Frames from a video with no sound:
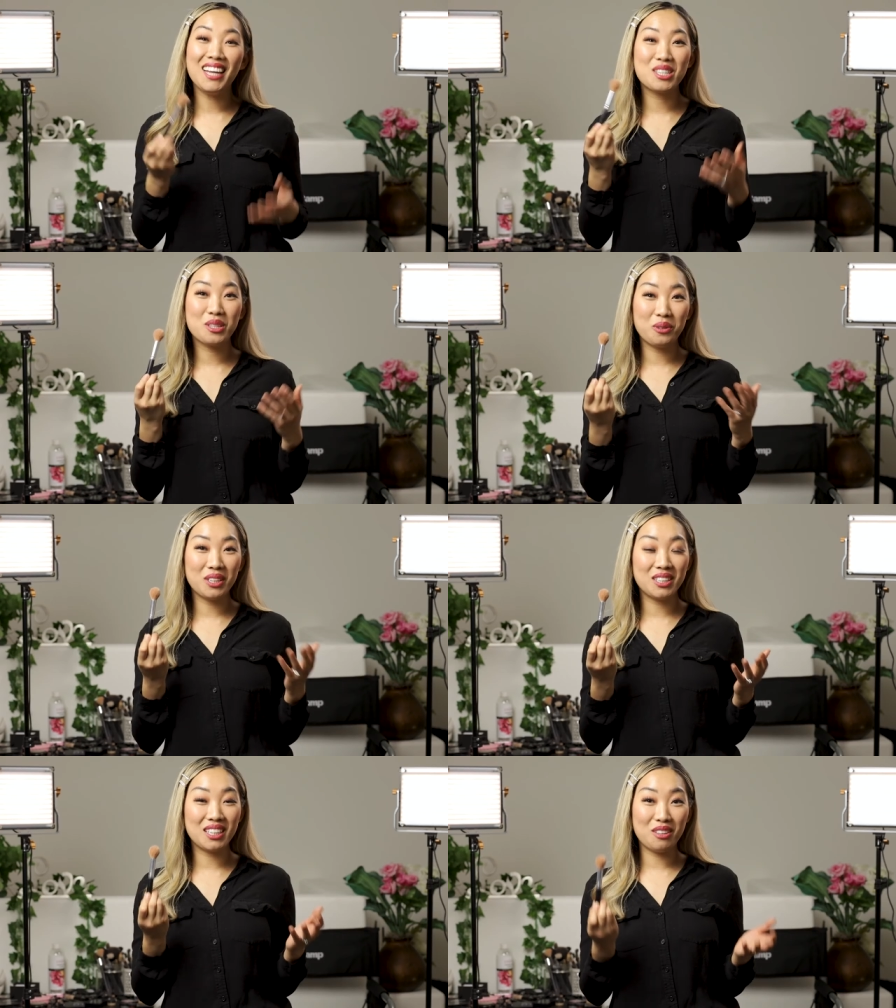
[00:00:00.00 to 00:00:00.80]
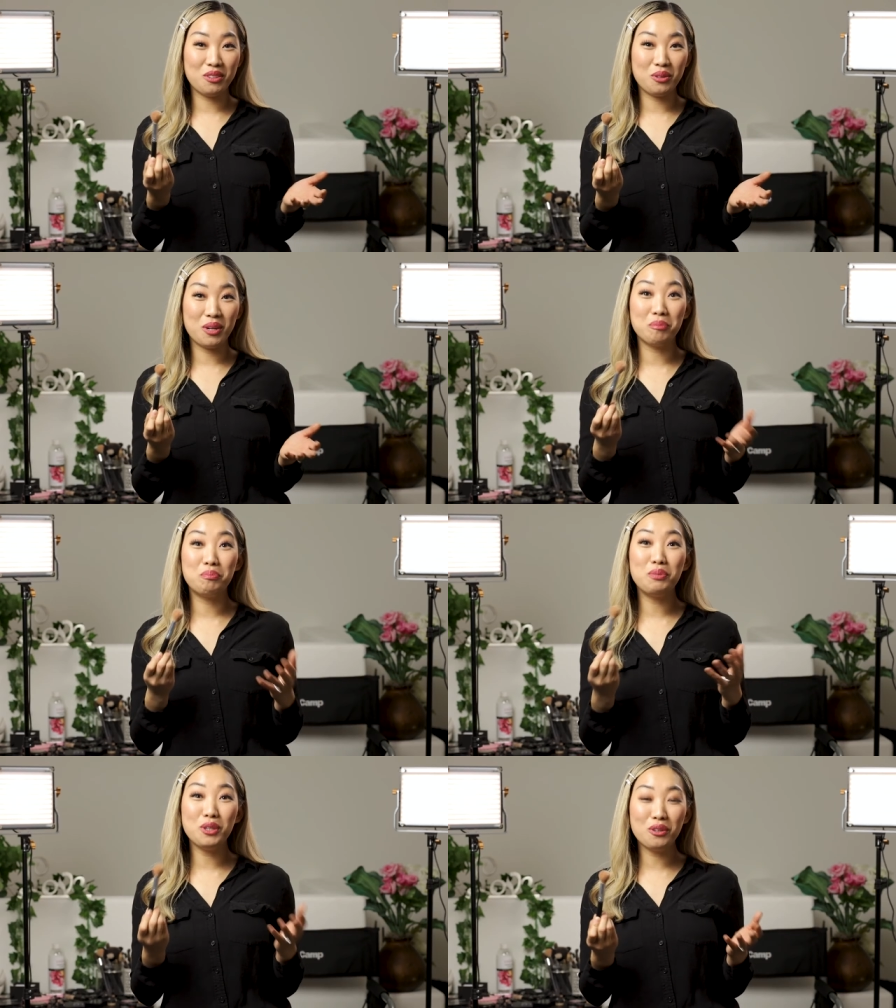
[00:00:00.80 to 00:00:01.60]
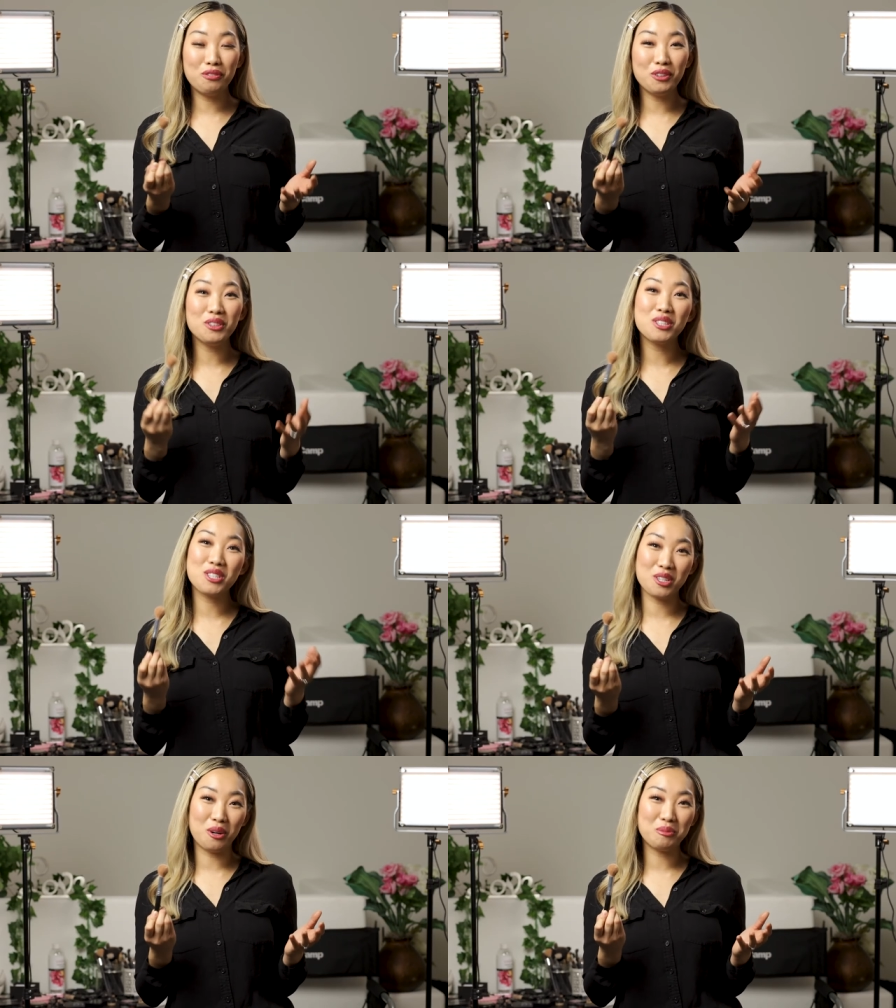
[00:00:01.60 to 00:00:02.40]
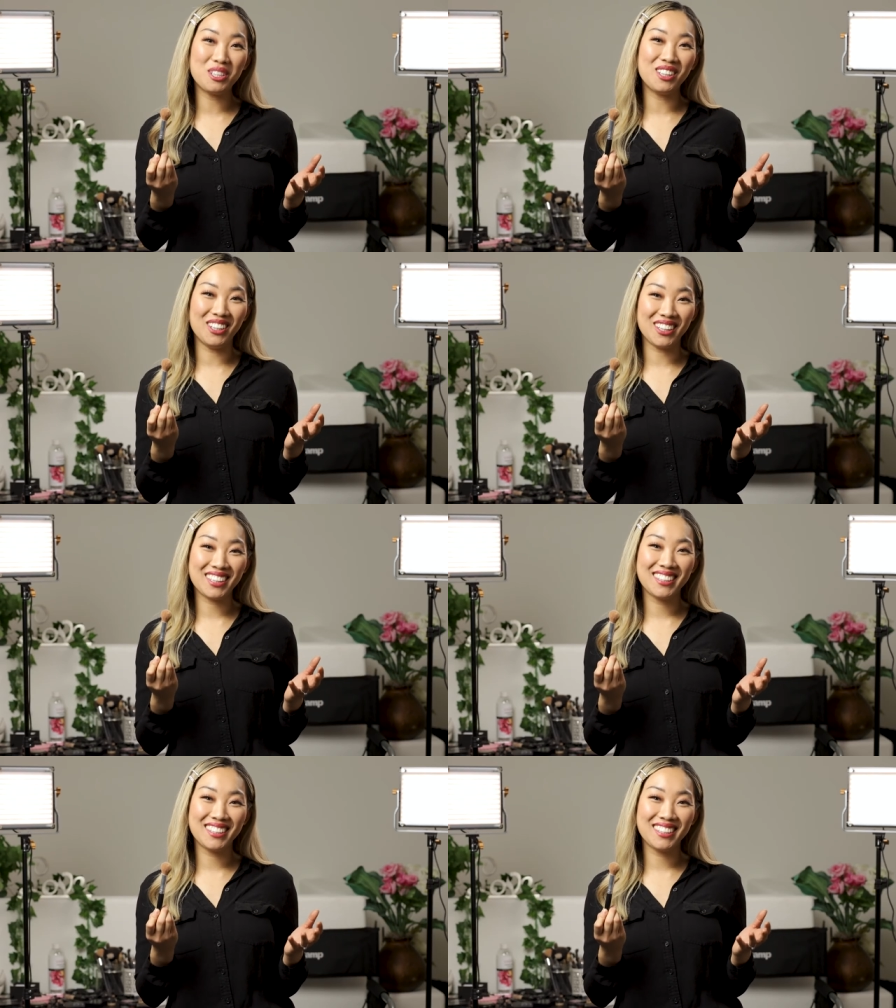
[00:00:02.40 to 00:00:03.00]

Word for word: and it's going to give you a beautiful sculpted look.